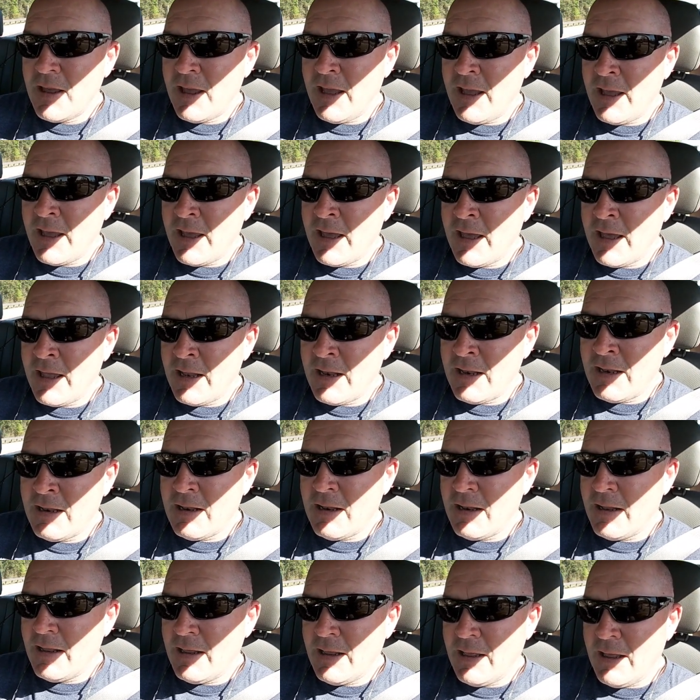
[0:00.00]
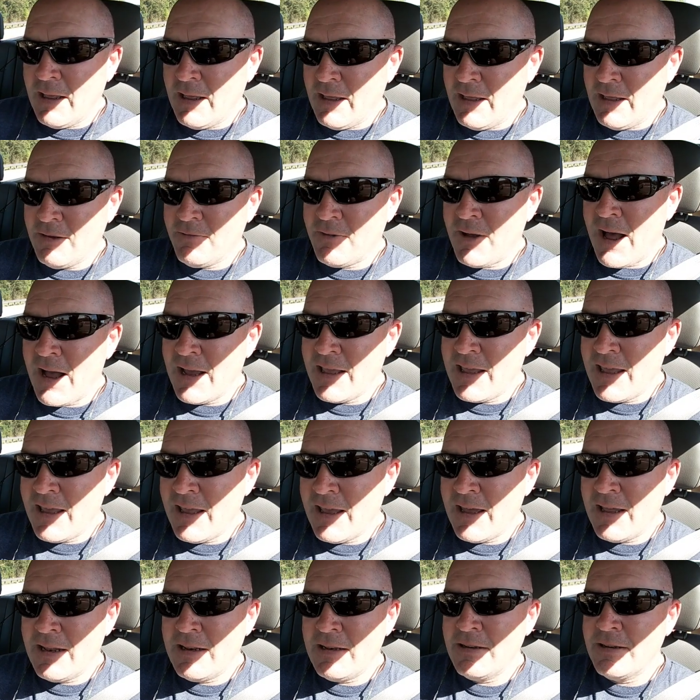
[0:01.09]
and if i
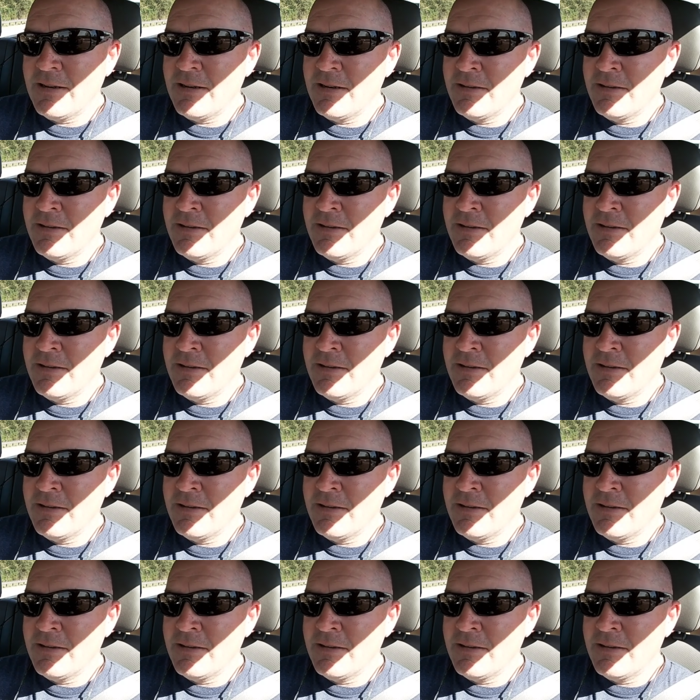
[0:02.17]
can't